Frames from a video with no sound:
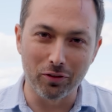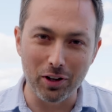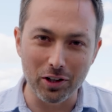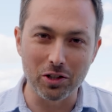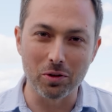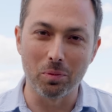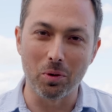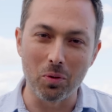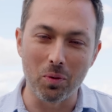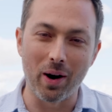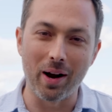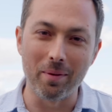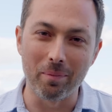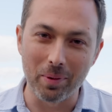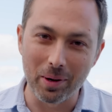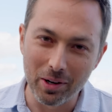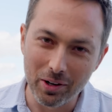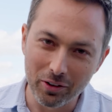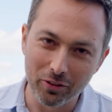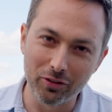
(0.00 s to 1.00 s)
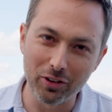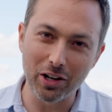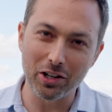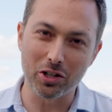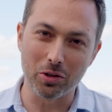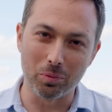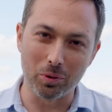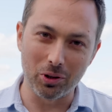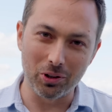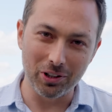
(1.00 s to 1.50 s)
flushable wipe
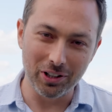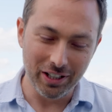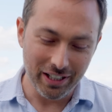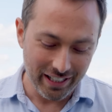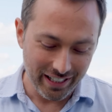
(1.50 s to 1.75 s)
flushable.